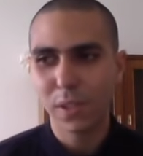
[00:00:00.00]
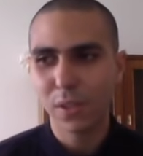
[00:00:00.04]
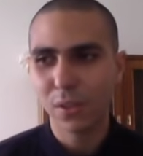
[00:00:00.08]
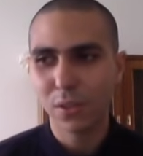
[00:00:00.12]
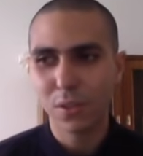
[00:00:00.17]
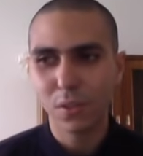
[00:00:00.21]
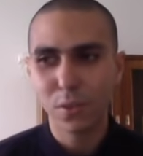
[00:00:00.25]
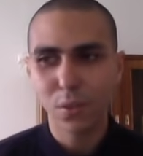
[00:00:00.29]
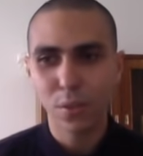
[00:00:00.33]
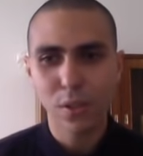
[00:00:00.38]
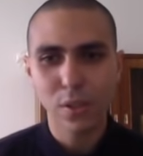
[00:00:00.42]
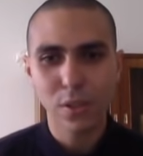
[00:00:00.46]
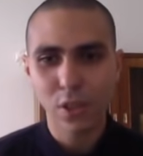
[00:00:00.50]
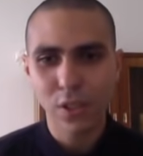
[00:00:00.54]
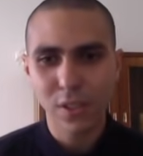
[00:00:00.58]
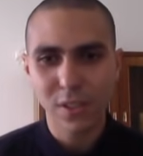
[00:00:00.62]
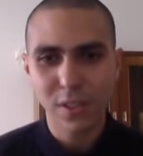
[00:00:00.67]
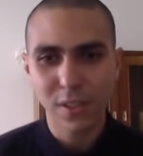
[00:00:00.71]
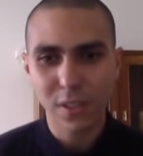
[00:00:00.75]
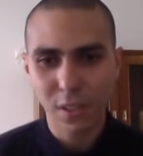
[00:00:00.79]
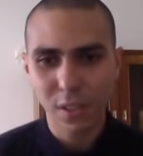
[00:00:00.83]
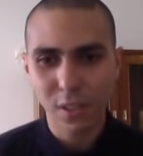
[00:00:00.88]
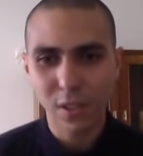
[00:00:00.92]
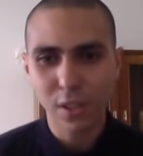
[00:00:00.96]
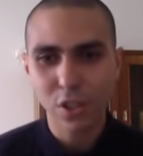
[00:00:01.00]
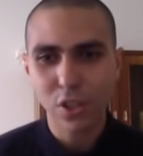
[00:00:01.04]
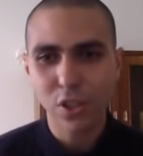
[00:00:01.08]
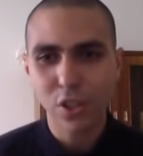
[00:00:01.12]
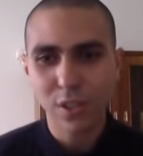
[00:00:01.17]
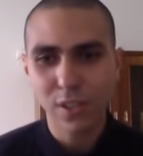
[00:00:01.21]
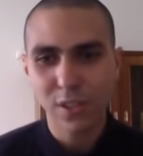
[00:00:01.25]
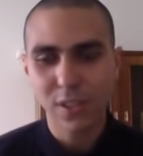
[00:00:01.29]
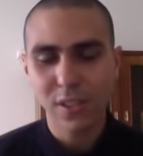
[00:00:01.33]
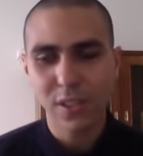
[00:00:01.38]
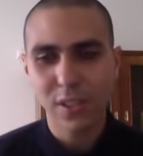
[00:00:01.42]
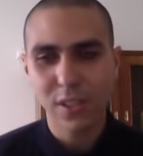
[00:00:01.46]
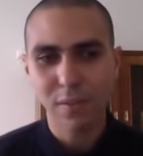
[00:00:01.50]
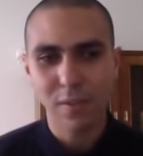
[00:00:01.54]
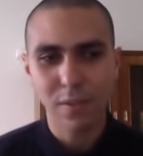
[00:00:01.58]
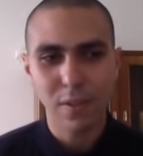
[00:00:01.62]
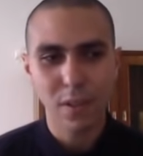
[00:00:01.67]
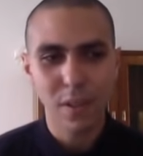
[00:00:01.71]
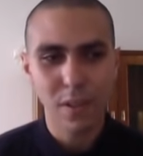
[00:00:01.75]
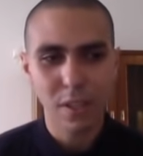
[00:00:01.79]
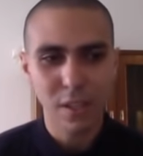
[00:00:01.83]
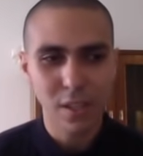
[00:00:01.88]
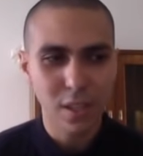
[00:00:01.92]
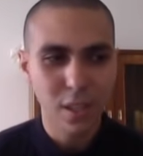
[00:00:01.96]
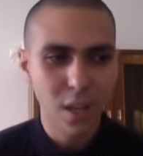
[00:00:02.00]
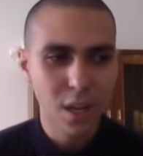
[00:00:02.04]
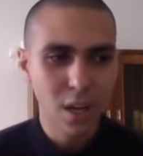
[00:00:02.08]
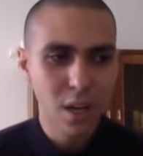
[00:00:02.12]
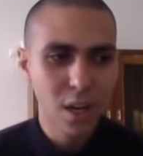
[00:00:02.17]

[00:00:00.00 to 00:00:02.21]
It's so unjust. The culture itself, like